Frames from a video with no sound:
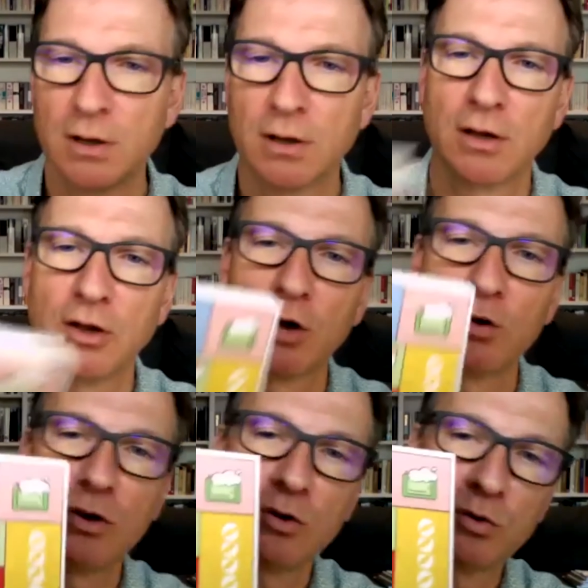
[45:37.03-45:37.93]
You know,
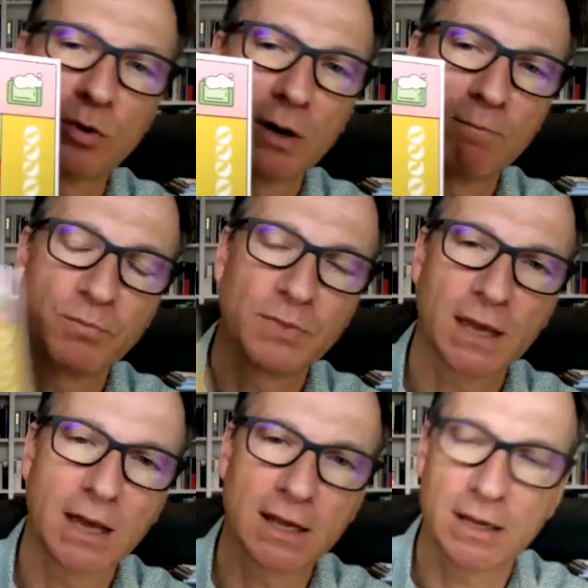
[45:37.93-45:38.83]

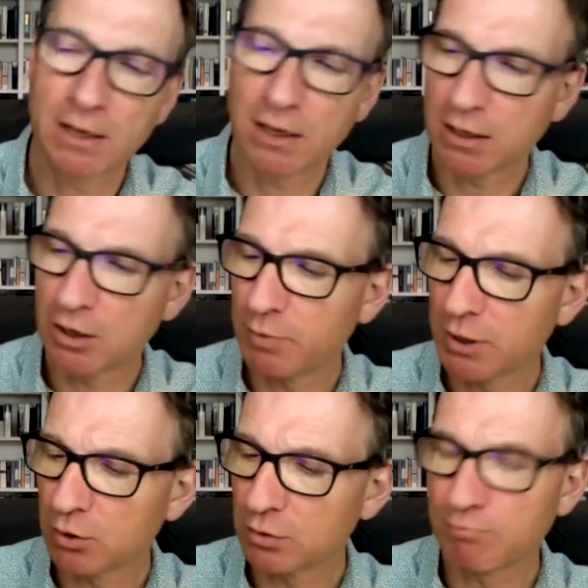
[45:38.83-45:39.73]
it could be
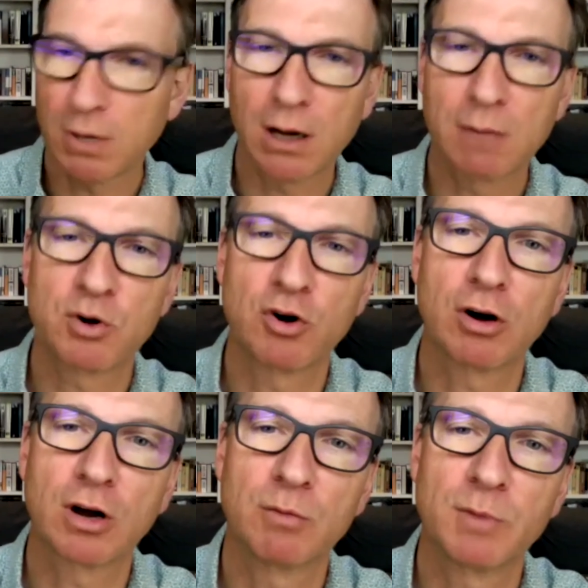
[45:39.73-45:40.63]
called My
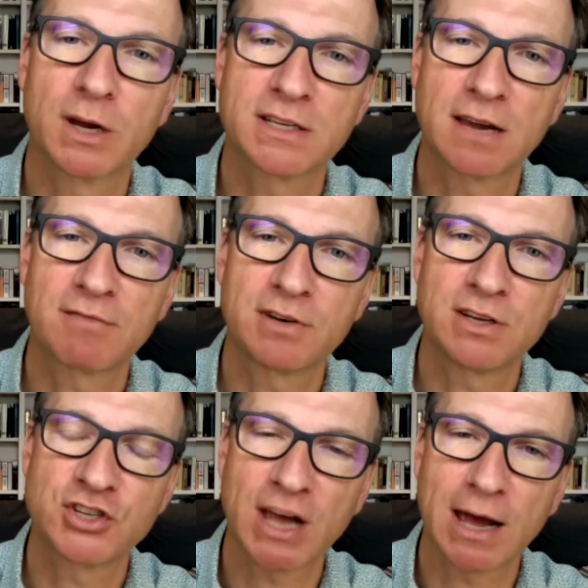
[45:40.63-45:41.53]
Morocco because every
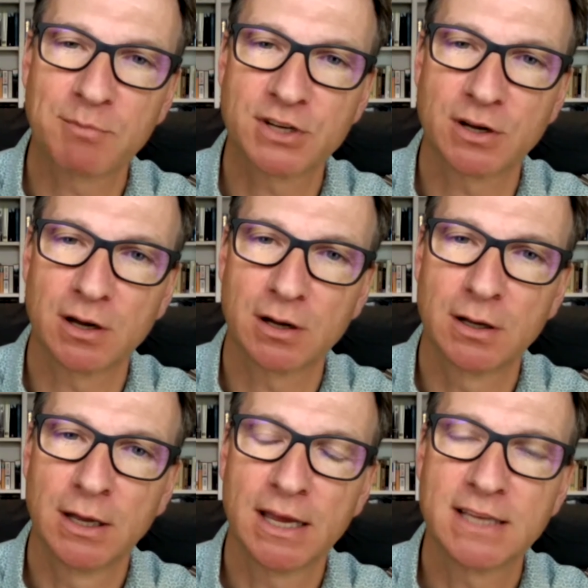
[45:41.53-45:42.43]
chapter
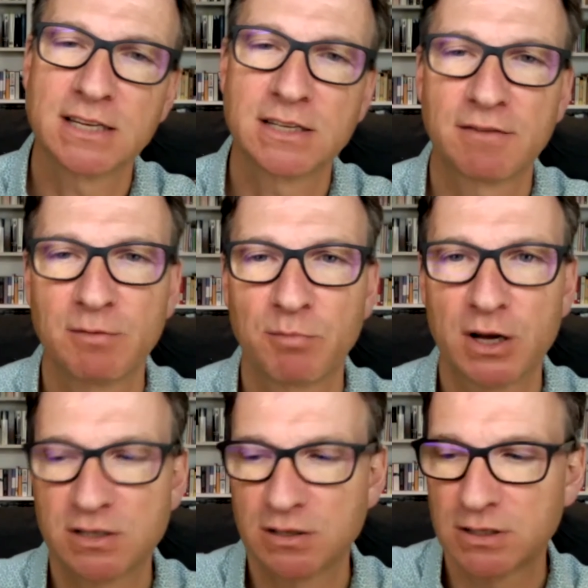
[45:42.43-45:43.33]
is a different
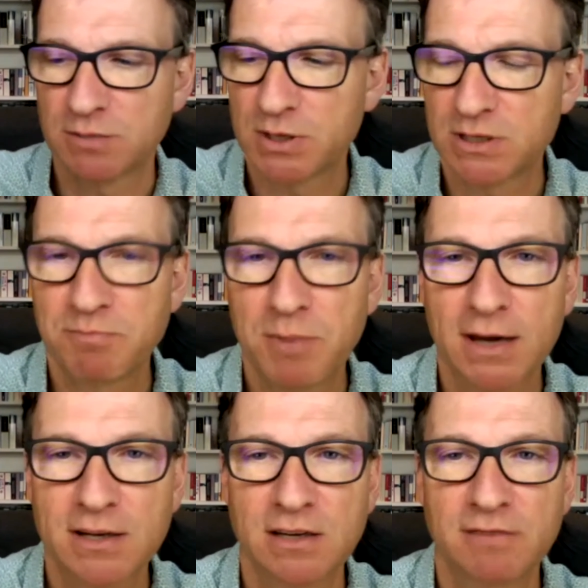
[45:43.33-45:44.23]
person's
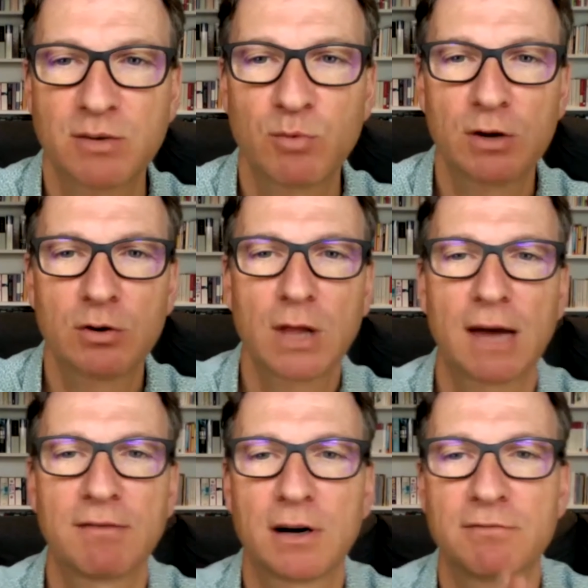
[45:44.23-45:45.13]
perspective. So we all
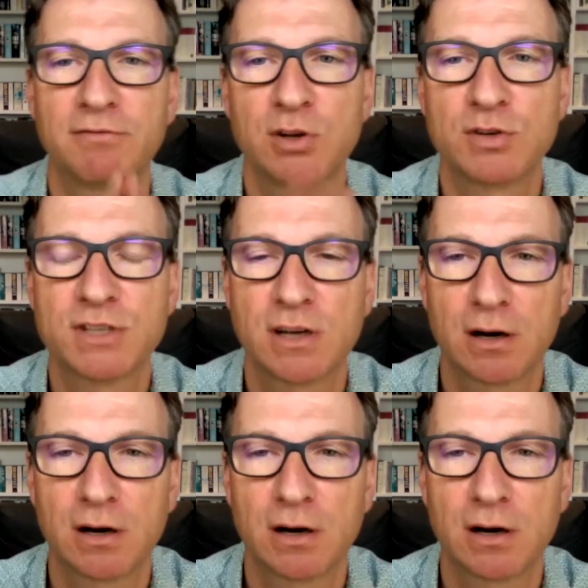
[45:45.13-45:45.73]
have our views and our